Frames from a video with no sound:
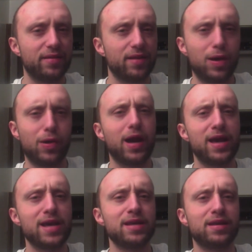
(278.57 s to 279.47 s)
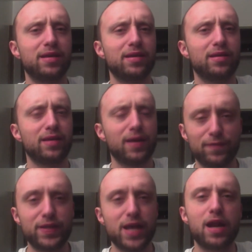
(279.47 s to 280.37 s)
okay?
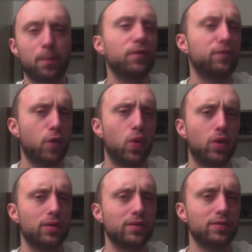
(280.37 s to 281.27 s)
I've done it before.